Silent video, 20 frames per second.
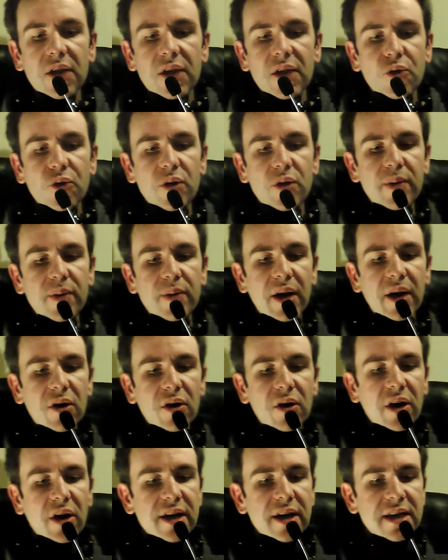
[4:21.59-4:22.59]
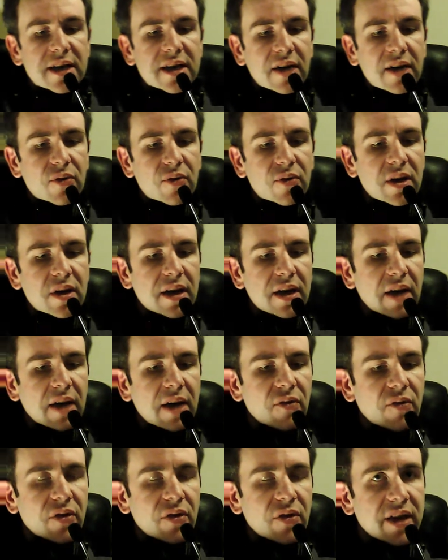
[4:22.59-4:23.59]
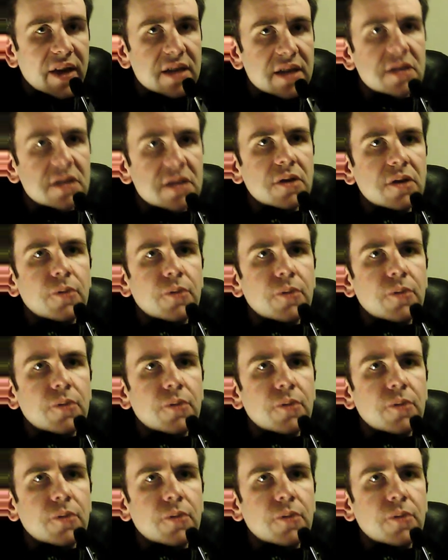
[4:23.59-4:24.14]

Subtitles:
£3.90 I've written down for this,